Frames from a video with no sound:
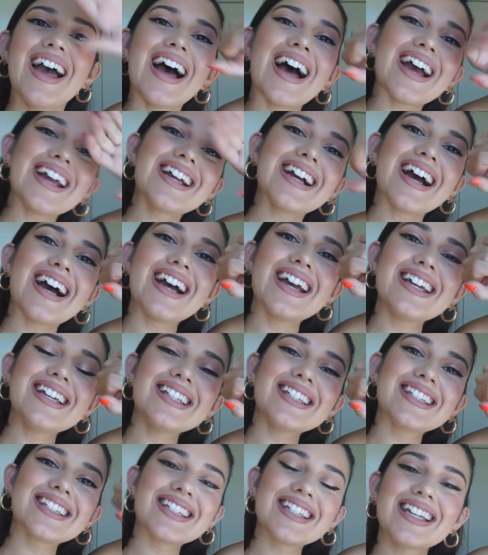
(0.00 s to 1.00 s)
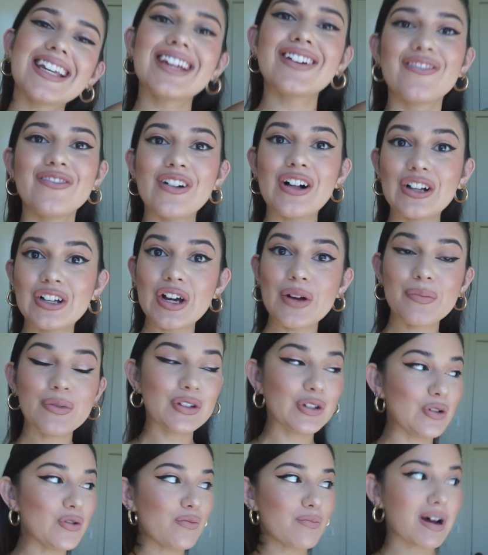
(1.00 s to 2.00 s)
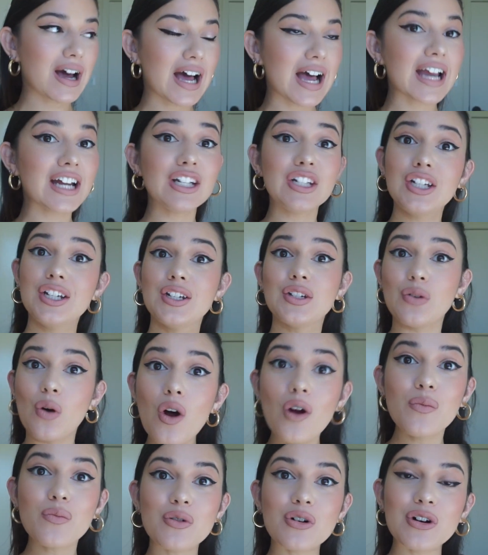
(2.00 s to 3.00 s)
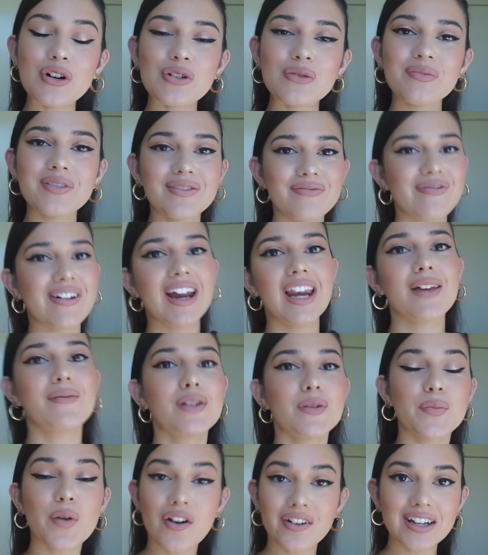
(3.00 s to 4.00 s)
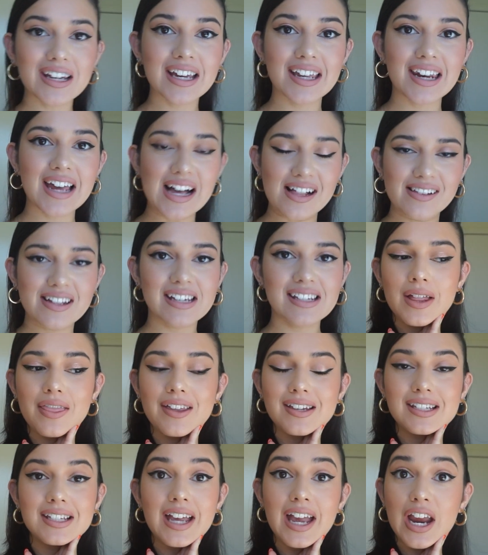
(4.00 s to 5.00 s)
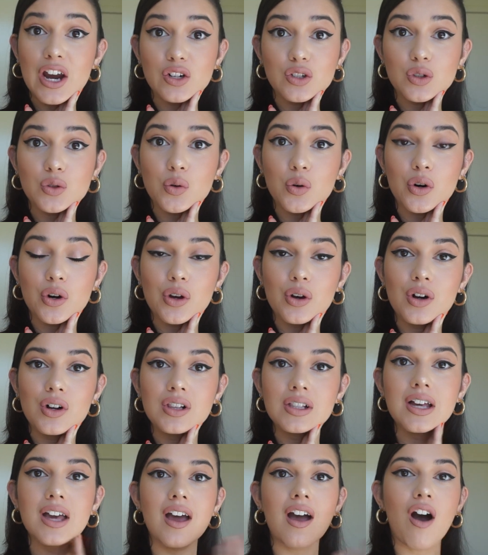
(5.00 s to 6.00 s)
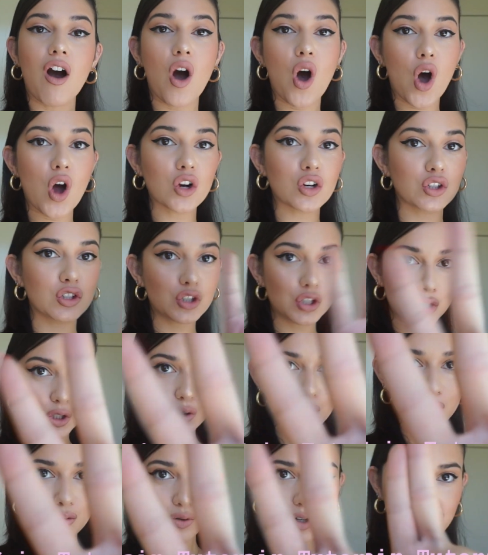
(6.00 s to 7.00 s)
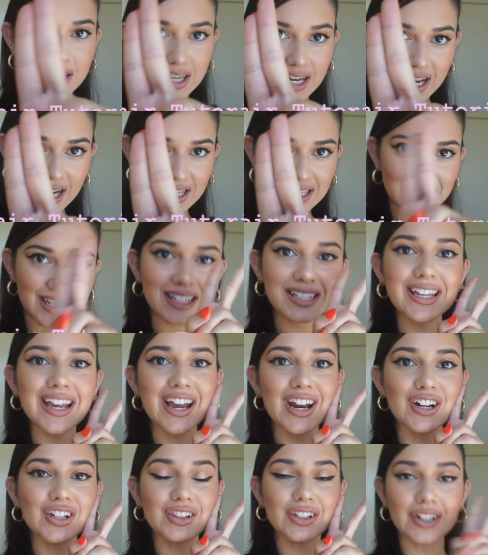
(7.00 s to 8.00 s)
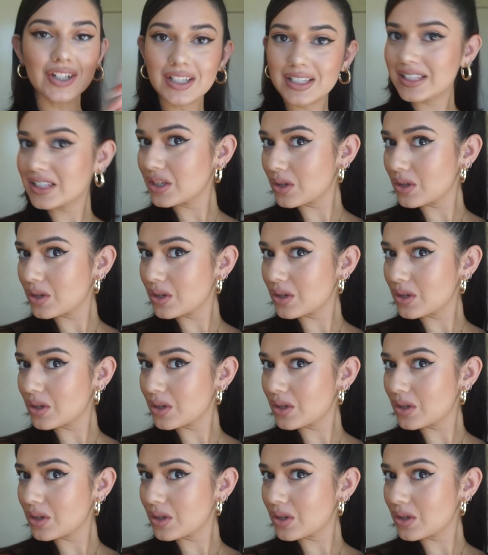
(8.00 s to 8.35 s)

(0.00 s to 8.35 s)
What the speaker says: Hi guys, welcome to my dorm room. My name is Bianca Canales. This is a hair tutorial on two 90s hair looks.